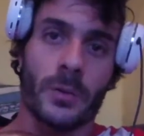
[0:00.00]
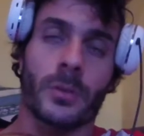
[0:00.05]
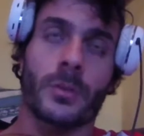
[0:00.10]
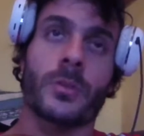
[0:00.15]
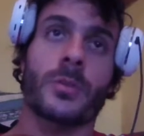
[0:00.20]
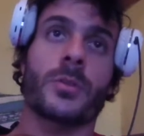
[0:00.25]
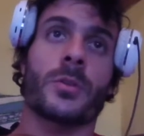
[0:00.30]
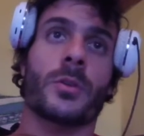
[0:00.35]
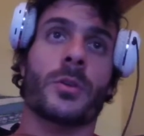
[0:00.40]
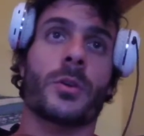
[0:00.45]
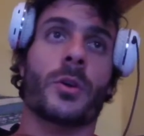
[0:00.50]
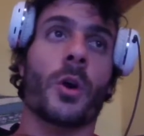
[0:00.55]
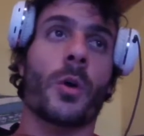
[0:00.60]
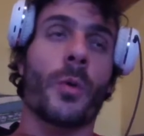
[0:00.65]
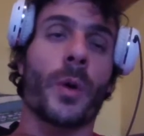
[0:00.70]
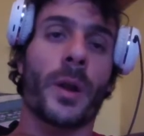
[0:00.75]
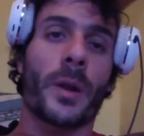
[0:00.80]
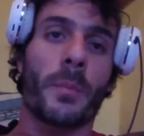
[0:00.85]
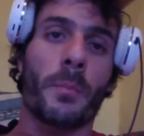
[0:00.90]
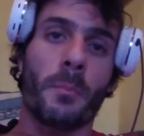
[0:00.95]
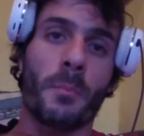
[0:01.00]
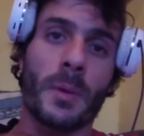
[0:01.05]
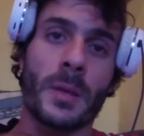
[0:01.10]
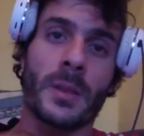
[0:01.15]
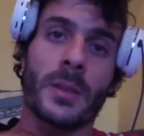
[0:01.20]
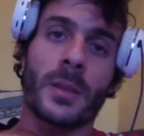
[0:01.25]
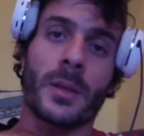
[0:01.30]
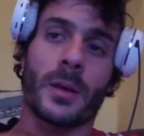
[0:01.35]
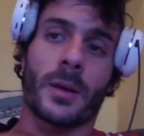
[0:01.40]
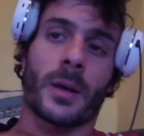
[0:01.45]
You go and
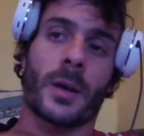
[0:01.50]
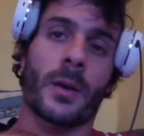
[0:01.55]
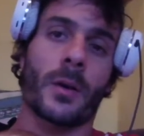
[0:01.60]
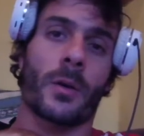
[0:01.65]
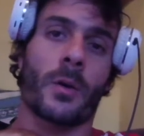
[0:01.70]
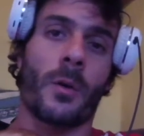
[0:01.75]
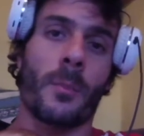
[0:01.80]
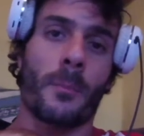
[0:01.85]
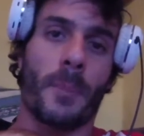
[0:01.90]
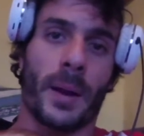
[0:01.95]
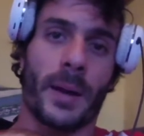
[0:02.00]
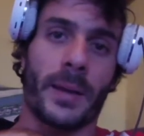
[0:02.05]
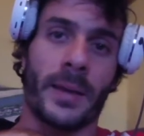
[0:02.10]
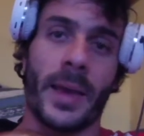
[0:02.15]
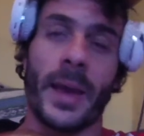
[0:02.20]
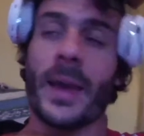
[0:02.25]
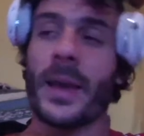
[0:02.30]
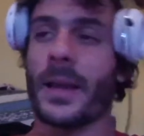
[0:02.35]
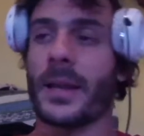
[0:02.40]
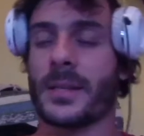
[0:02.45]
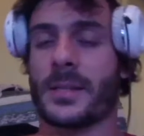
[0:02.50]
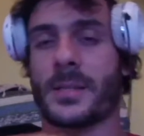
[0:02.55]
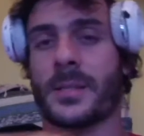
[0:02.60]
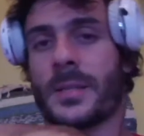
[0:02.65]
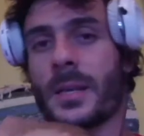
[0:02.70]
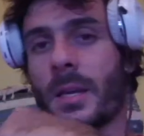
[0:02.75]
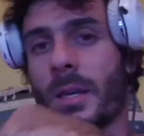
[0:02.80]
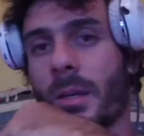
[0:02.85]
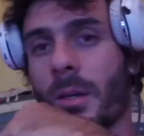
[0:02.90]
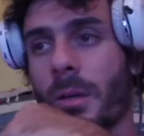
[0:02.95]
meet the company A, let's
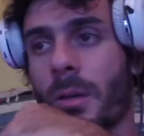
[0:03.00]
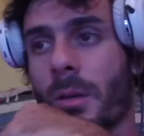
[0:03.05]
say,